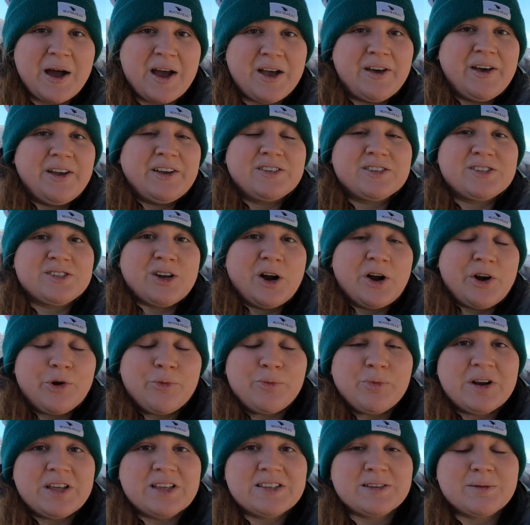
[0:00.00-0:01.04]
I like started
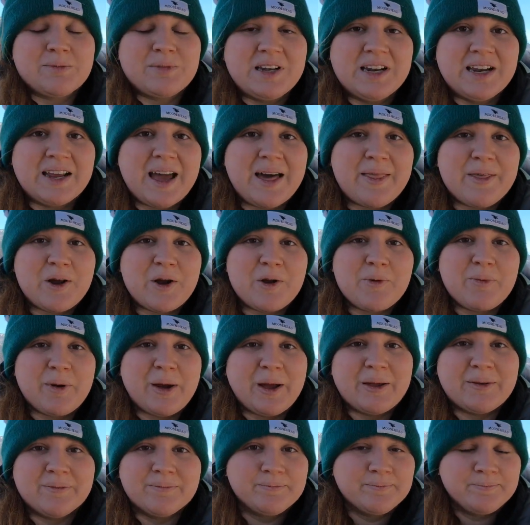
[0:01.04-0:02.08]
putting something together,
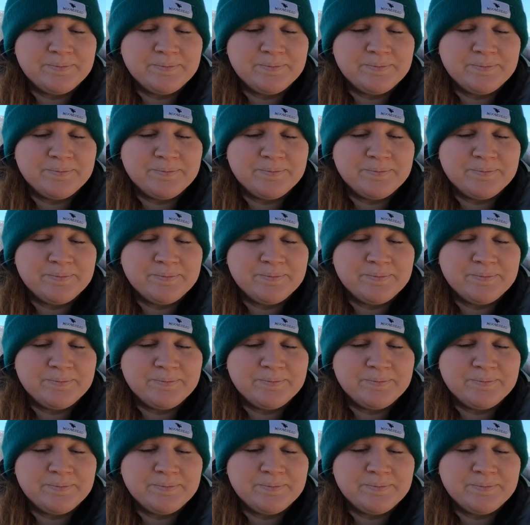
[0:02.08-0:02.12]
but